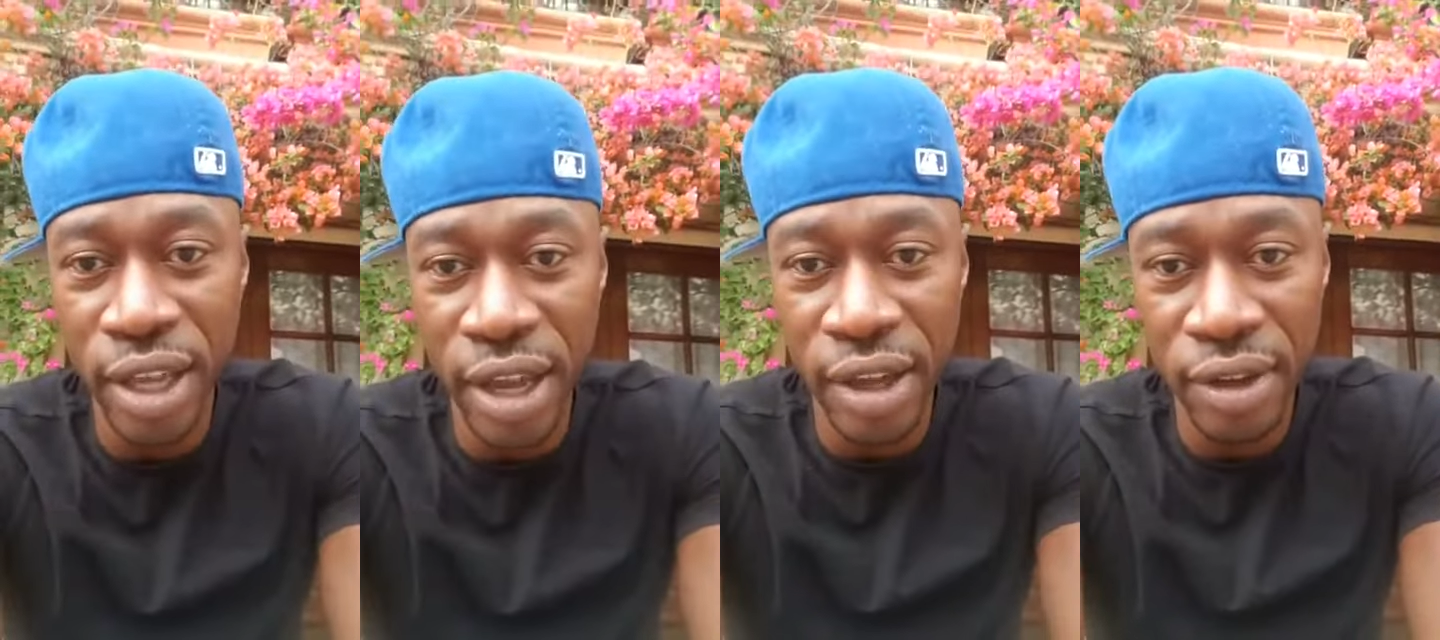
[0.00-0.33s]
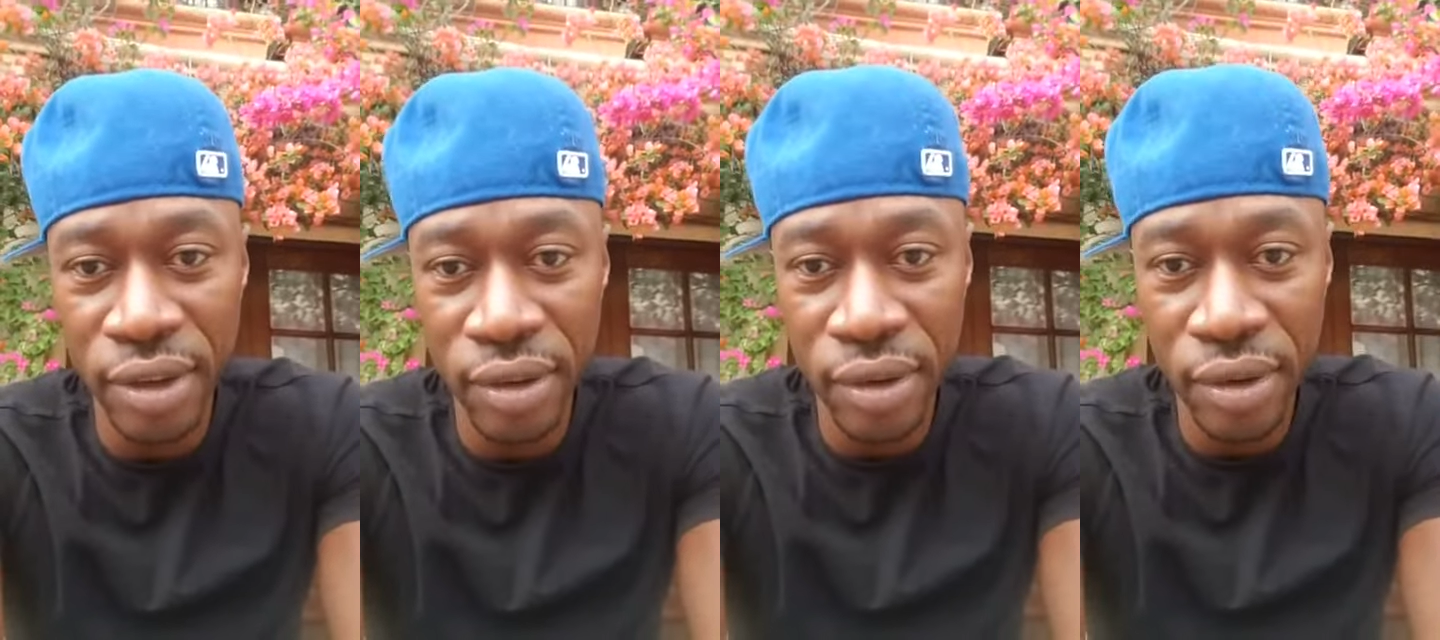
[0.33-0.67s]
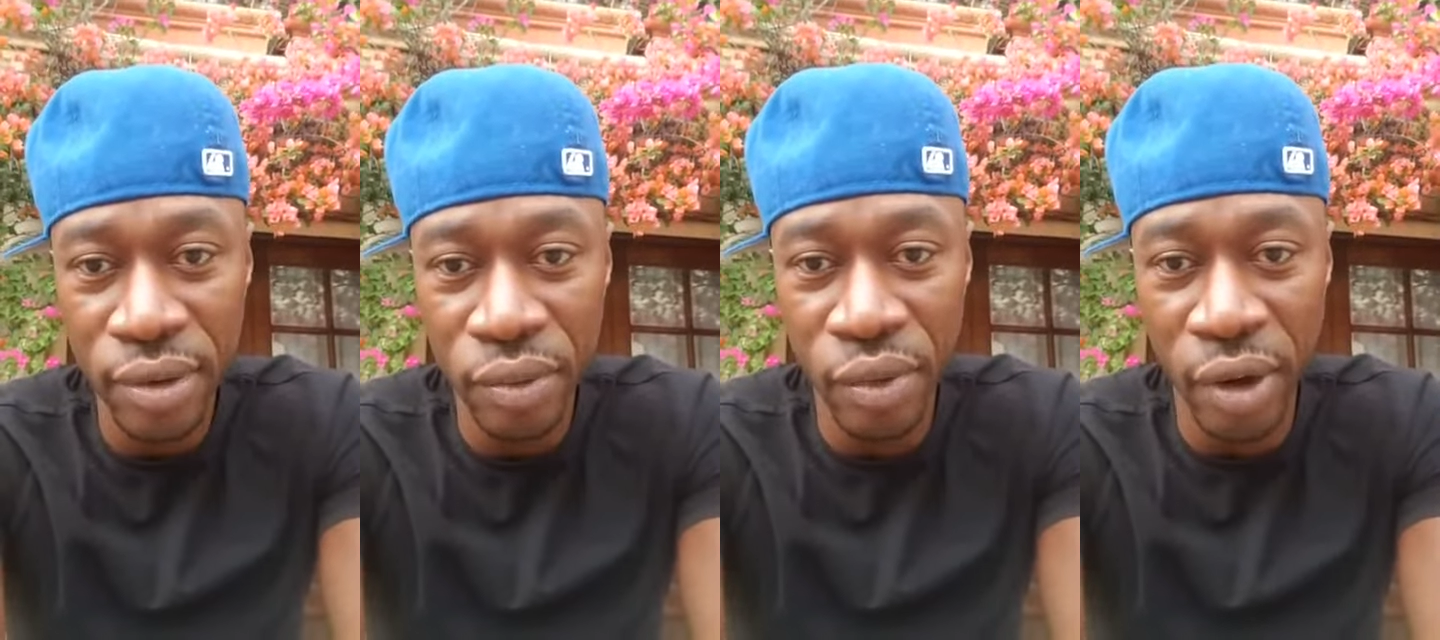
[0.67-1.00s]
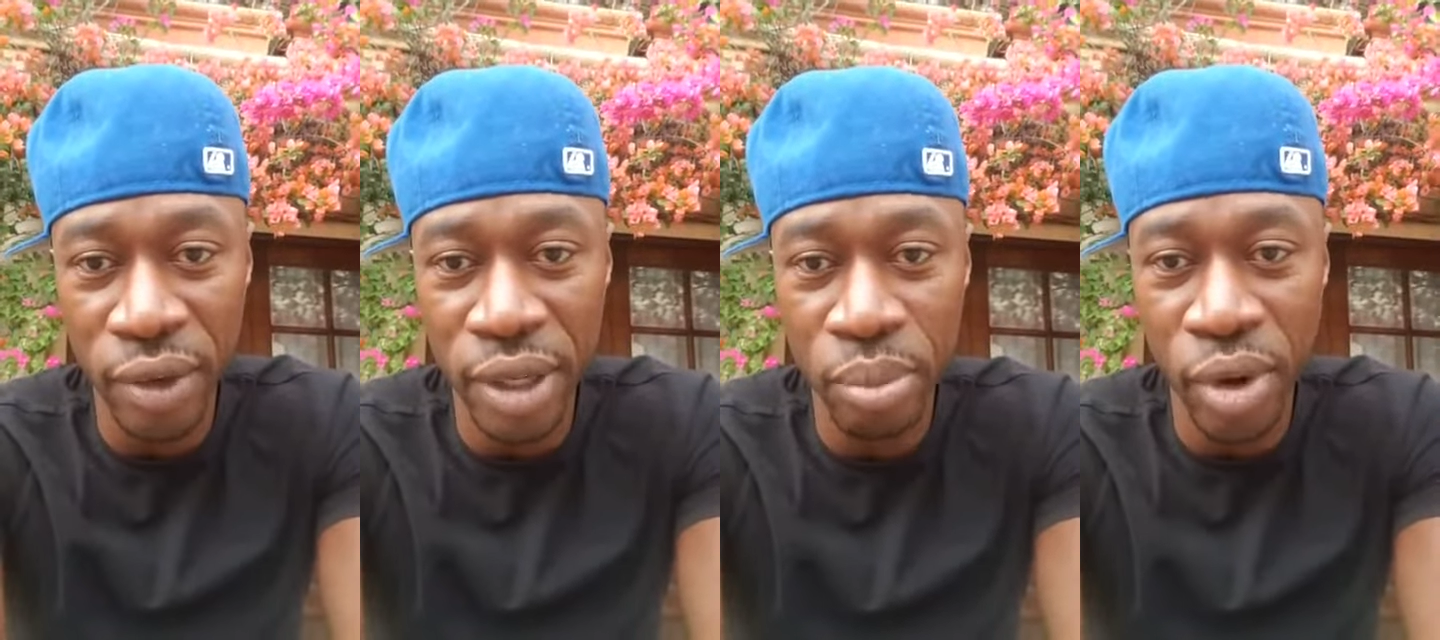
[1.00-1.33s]
that.
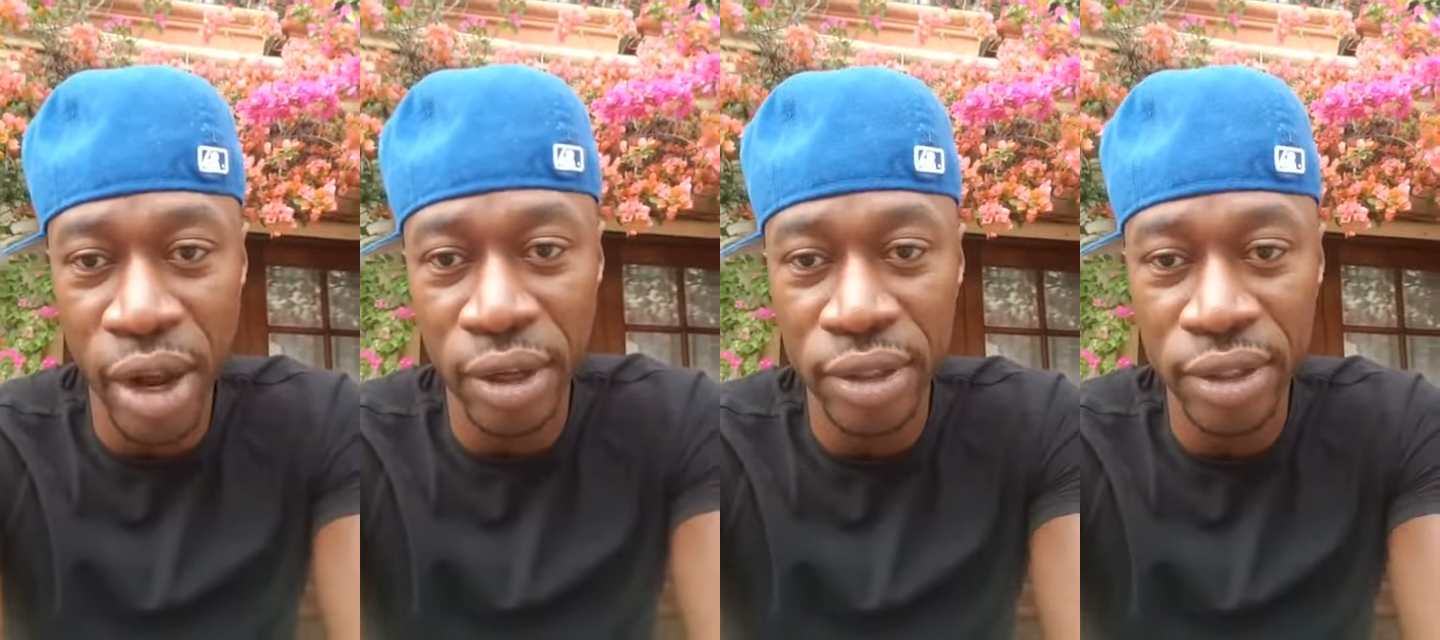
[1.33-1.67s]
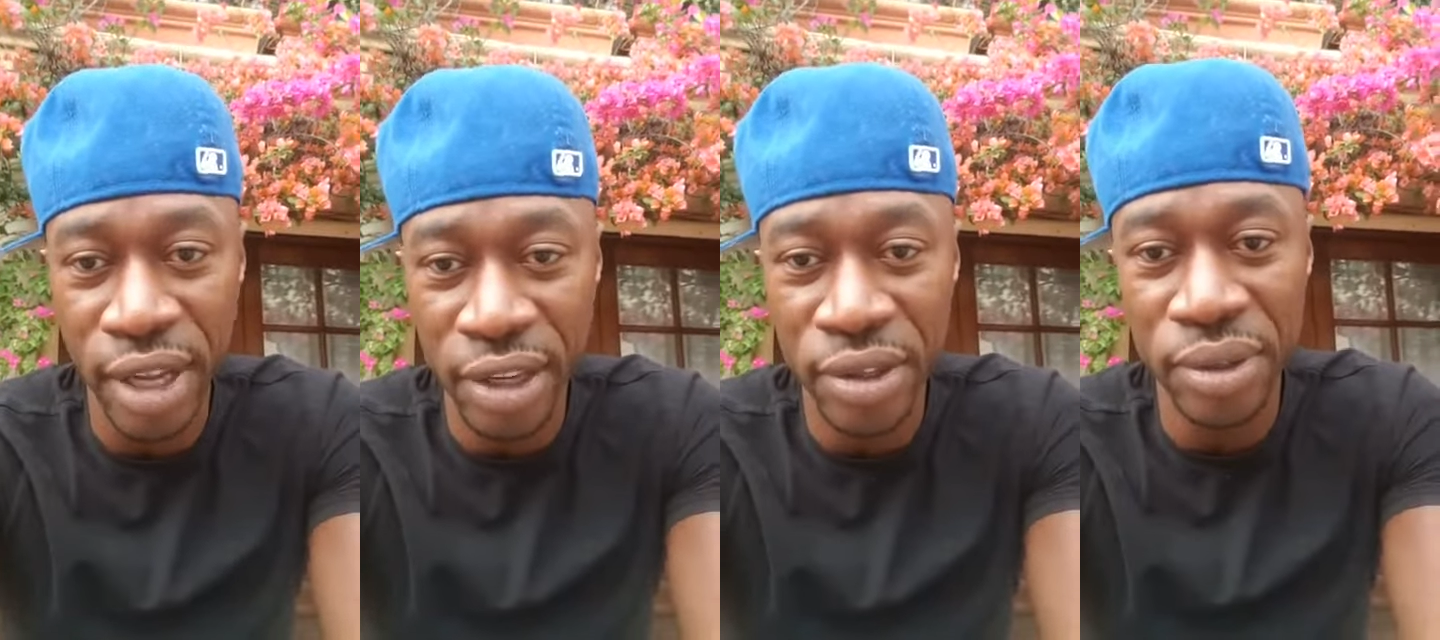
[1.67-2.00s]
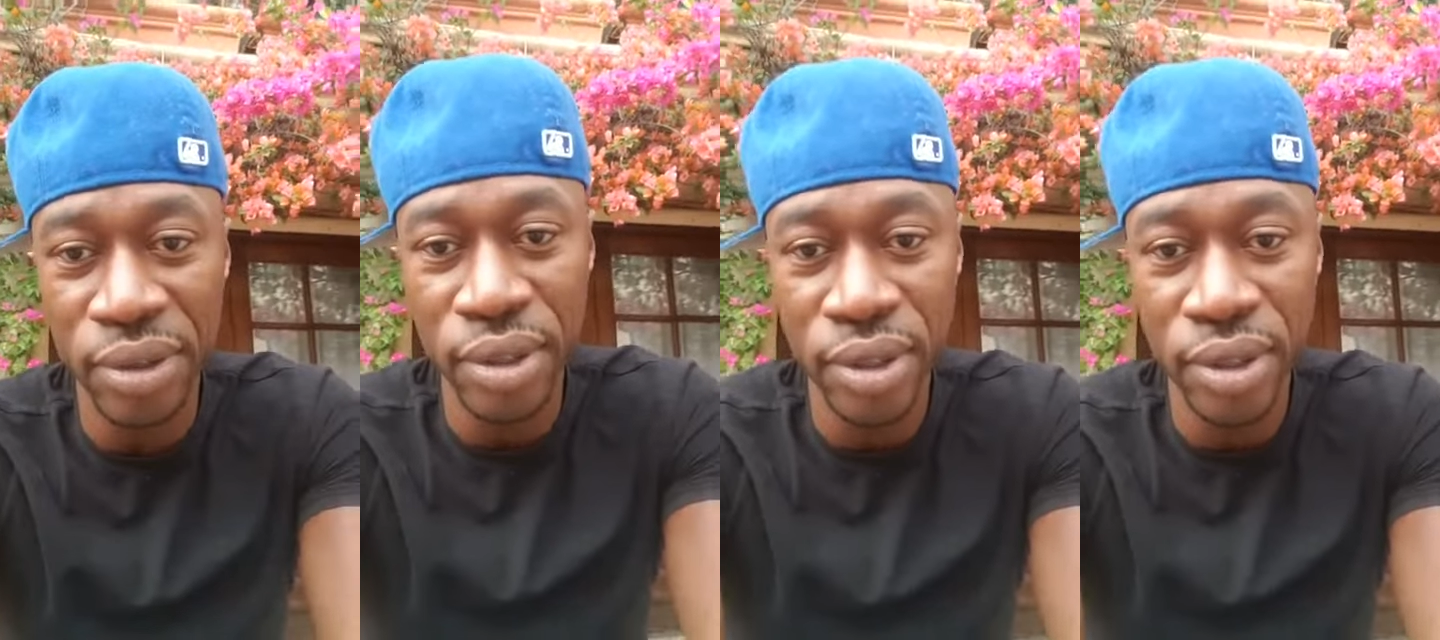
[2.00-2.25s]
Verilyn Brown, thank you